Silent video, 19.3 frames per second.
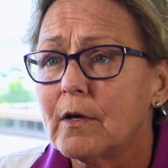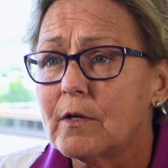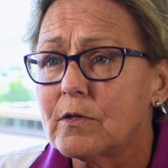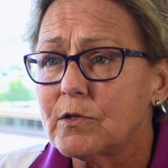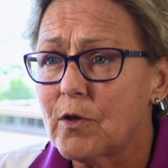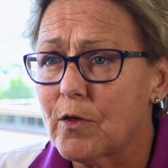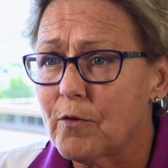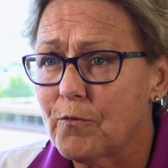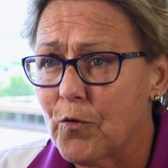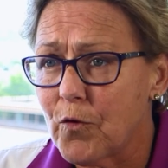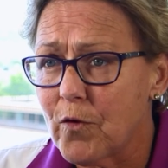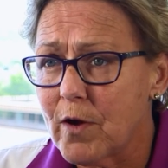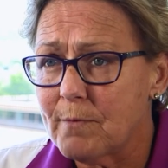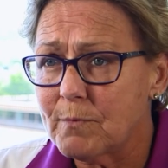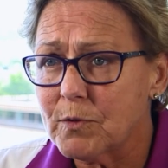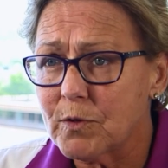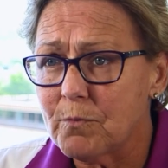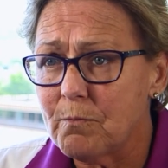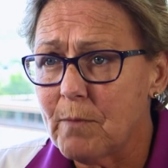So the 4
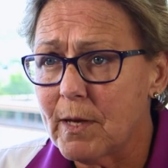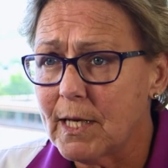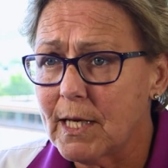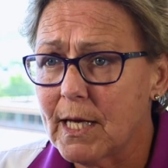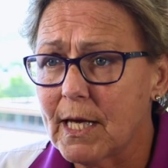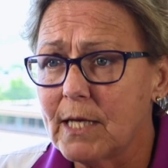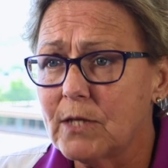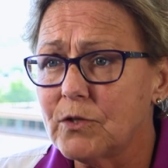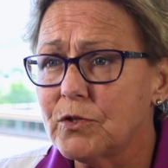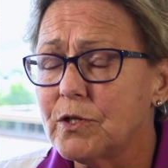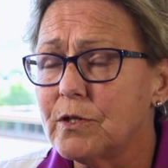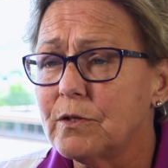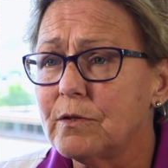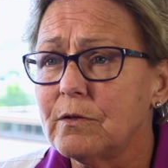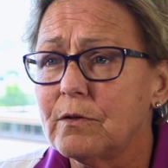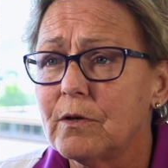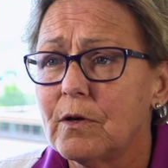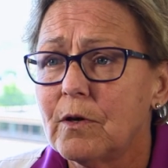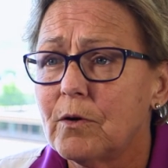M's are
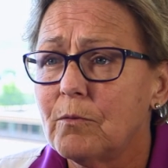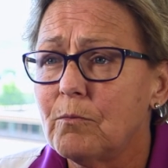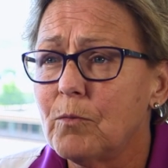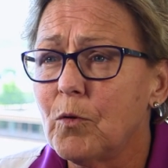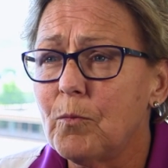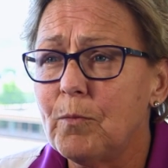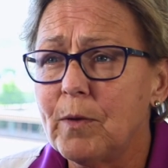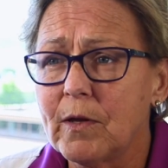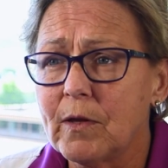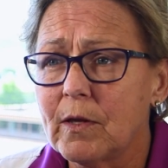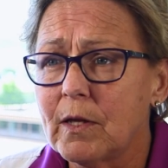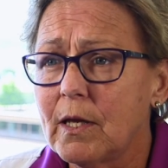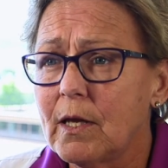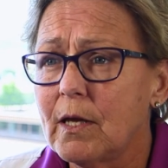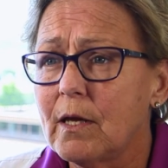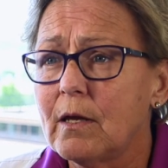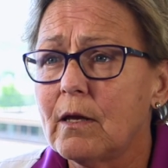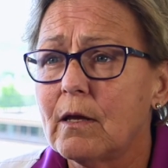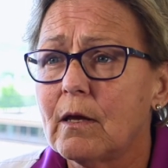medication,
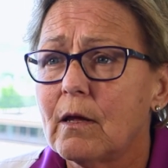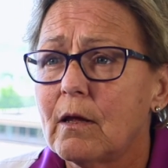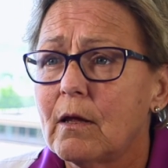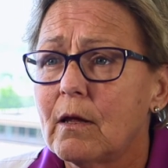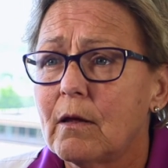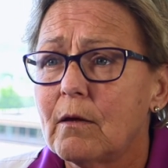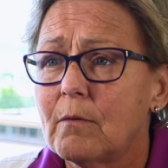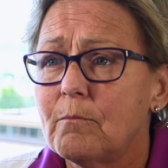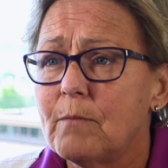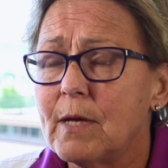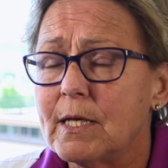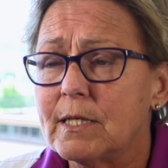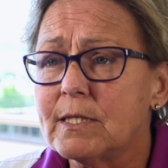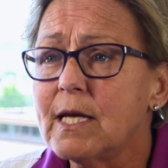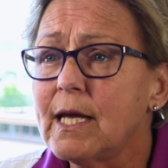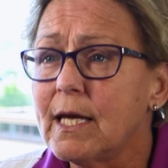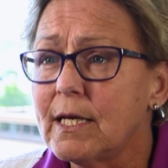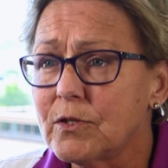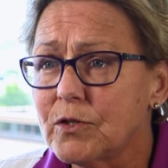mobility,
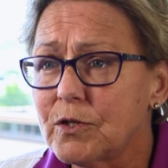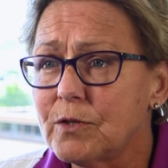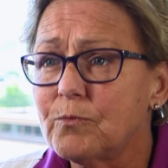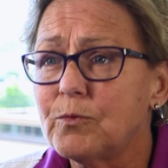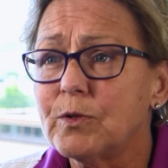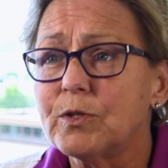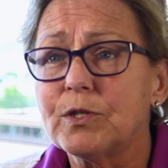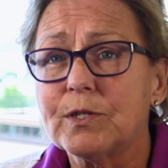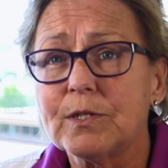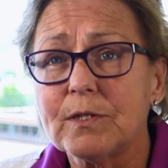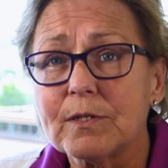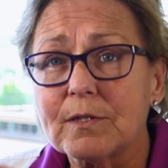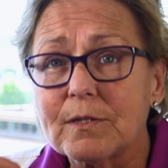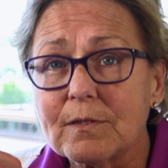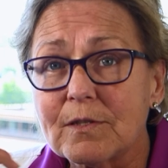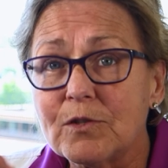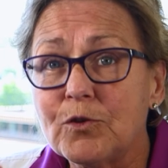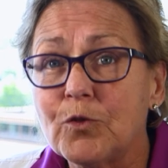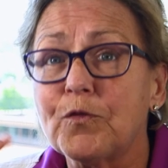mentation, which
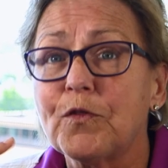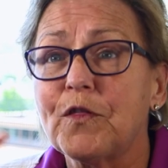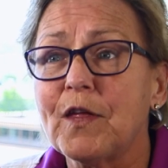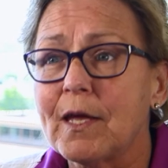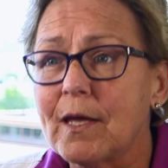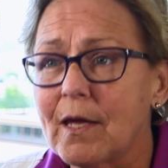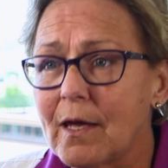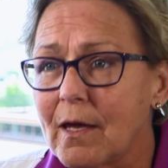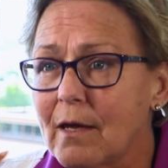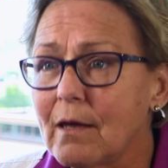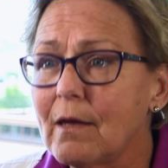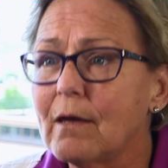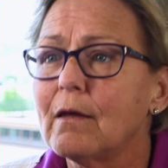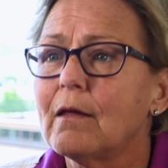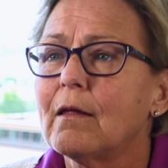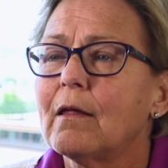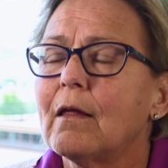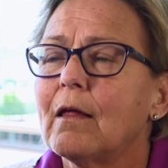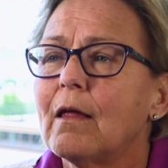is your thinking
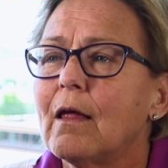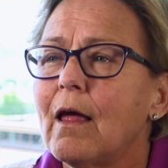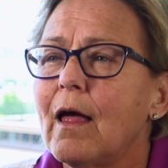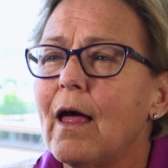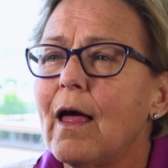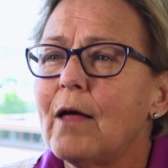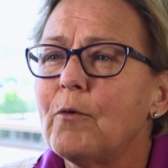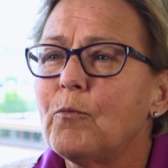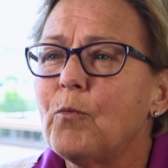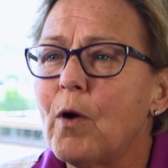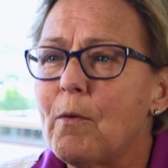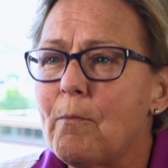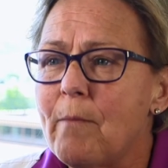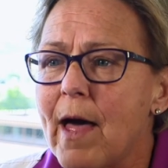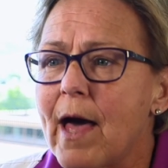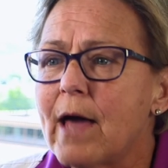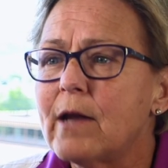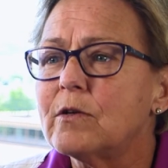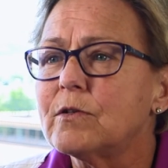and what
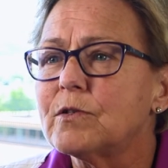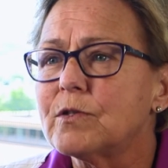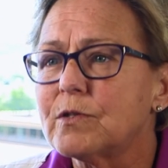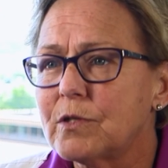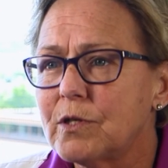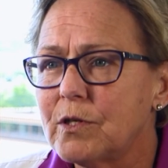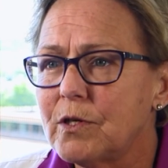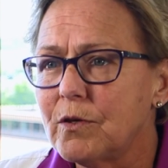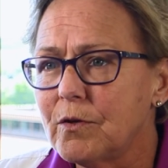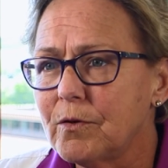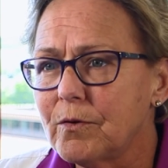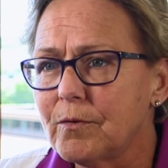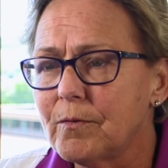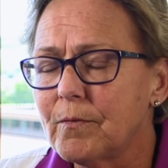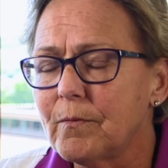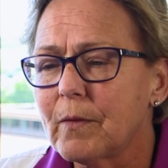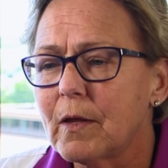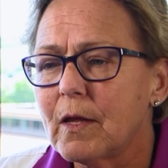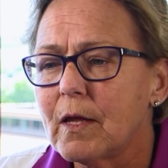matters to
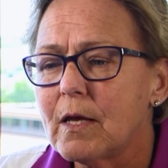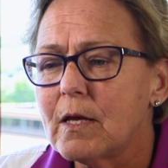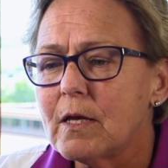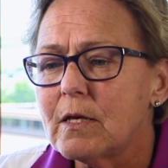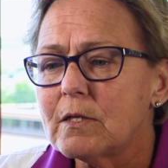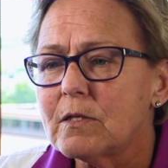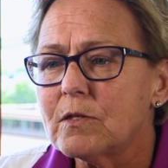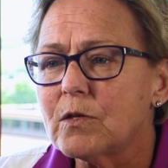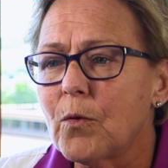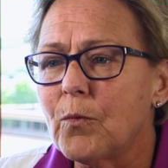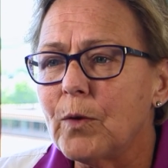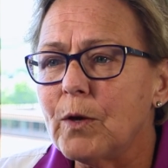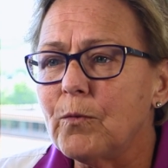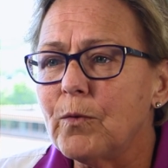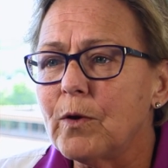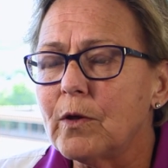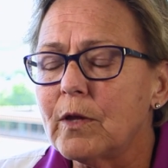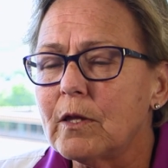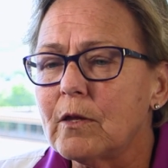you. So
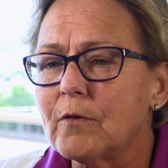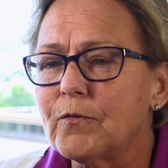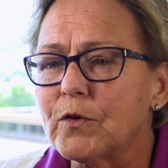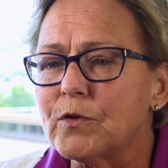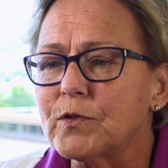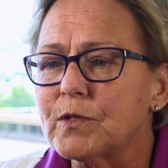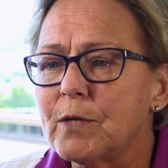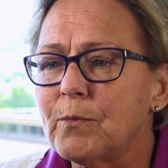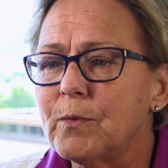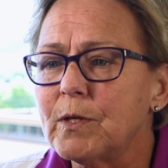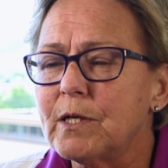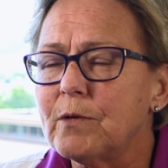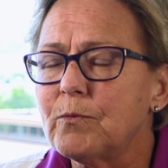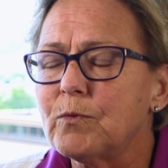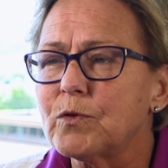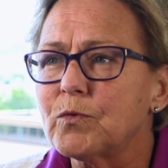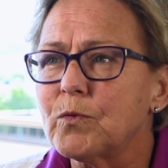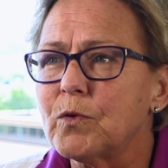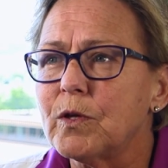the first thing we did
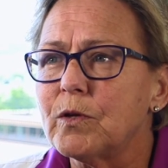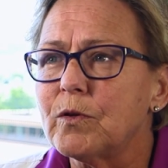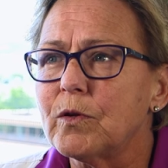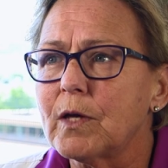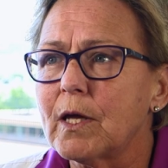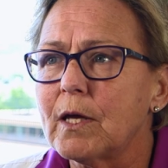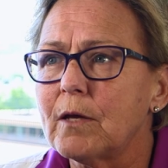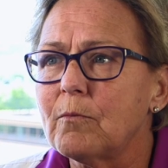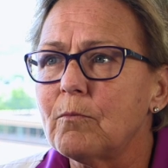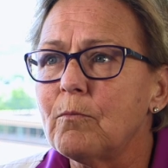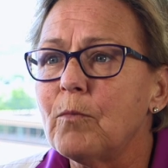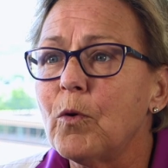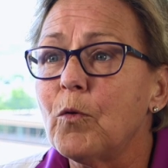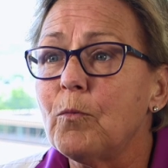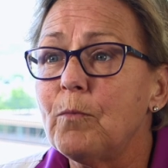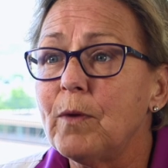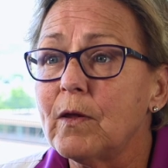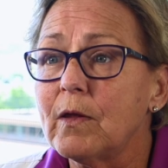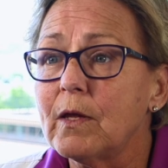was really look at
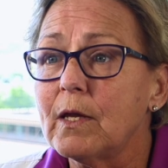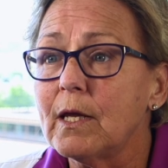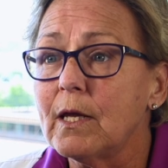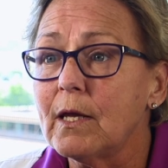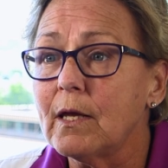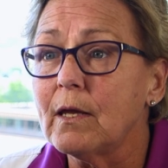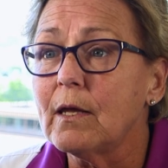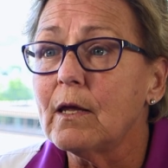mobility.